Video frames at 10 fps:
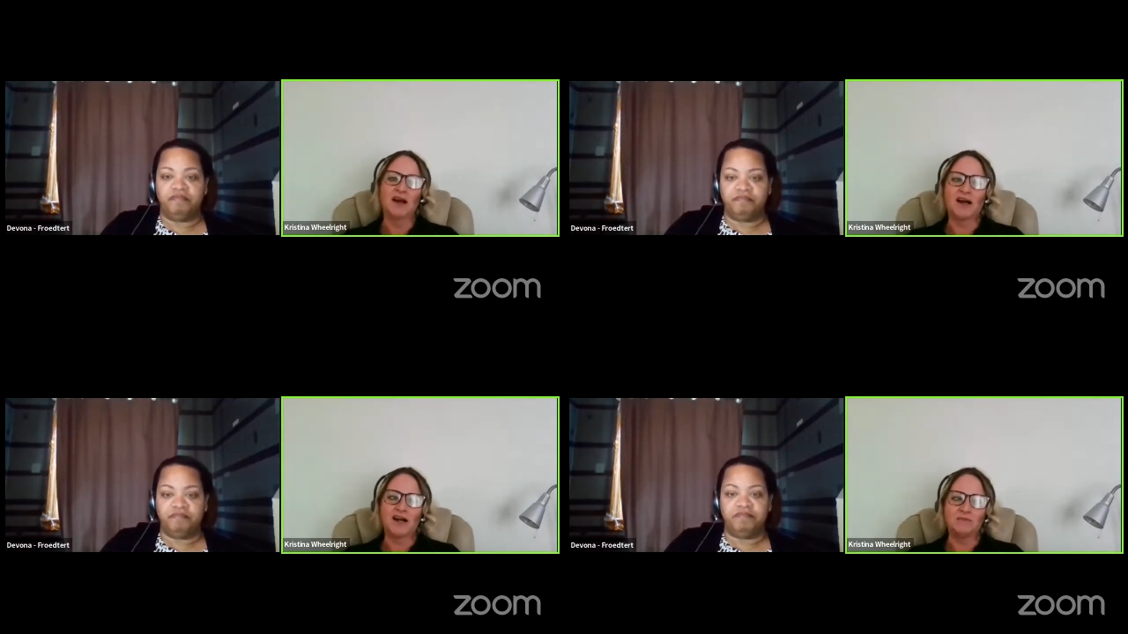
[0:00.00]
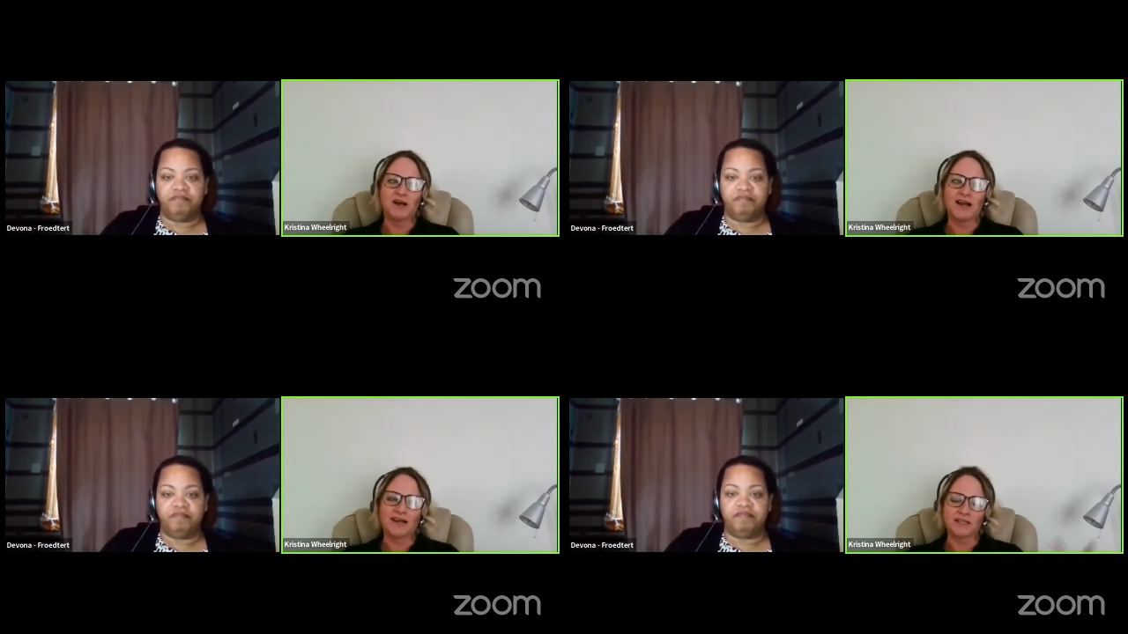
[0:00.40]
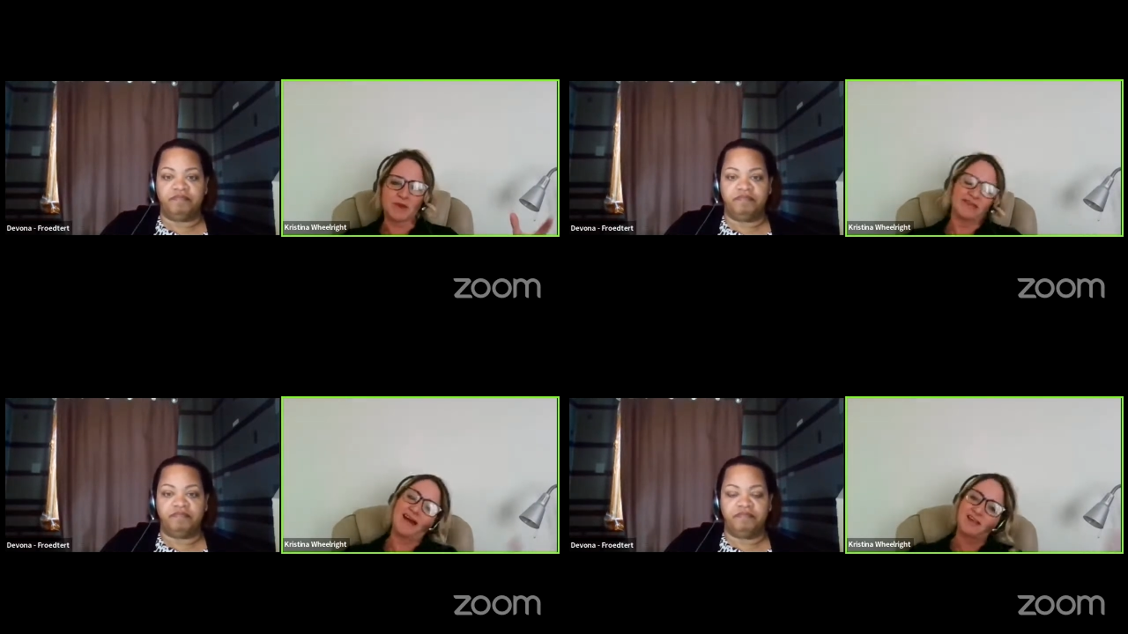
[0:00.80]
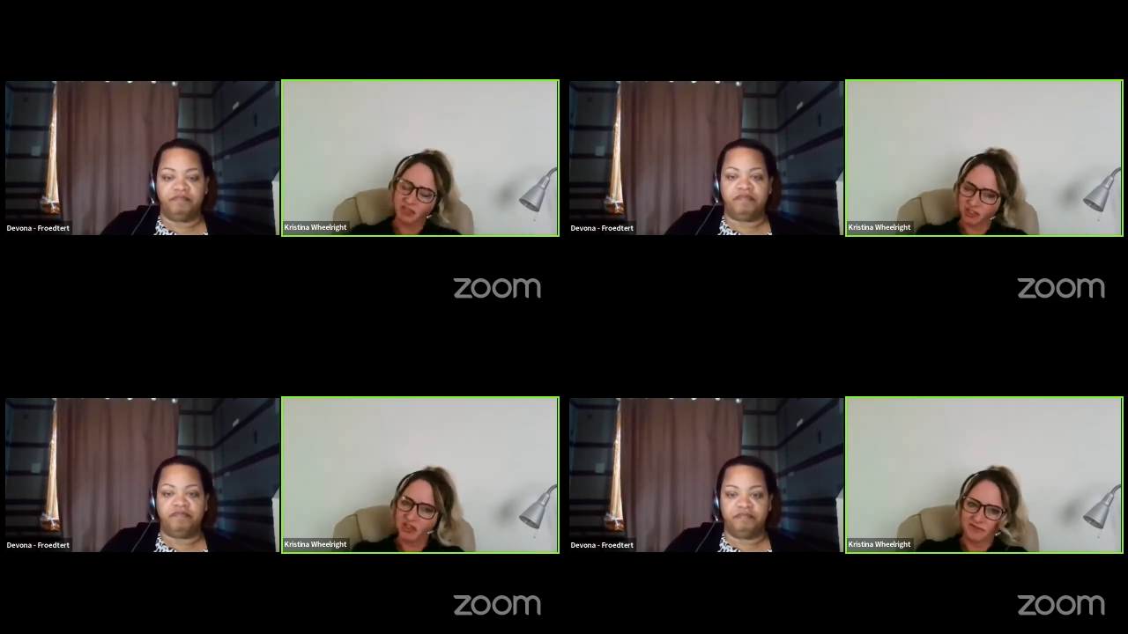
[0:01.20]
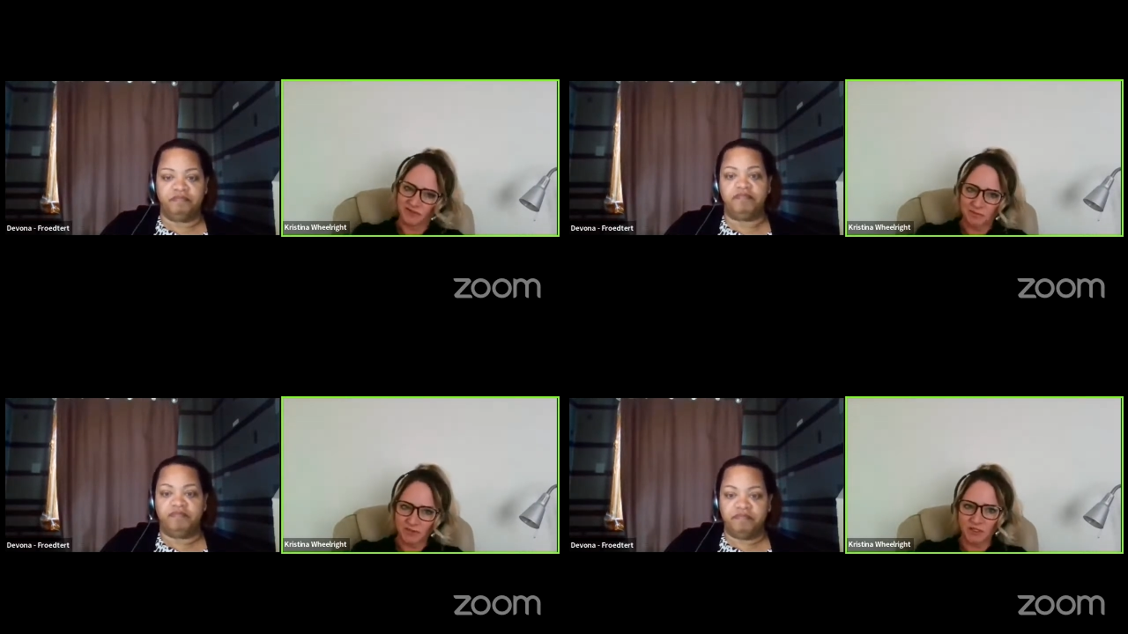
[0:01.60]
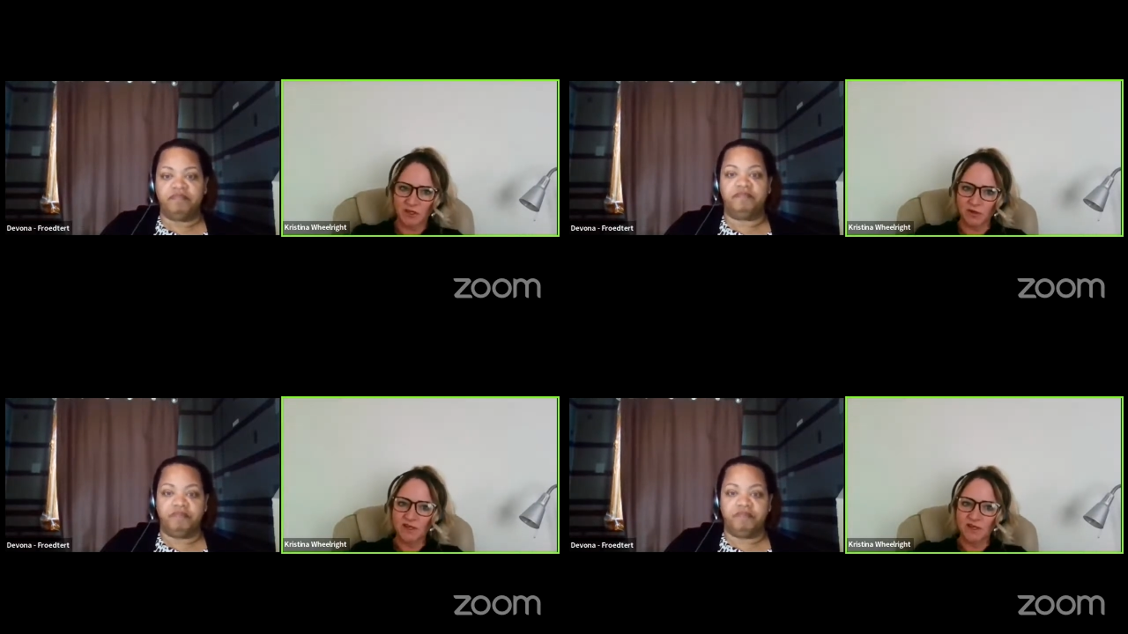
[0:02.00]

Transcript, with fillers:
Speaker 1: um, I expect that to shift up too.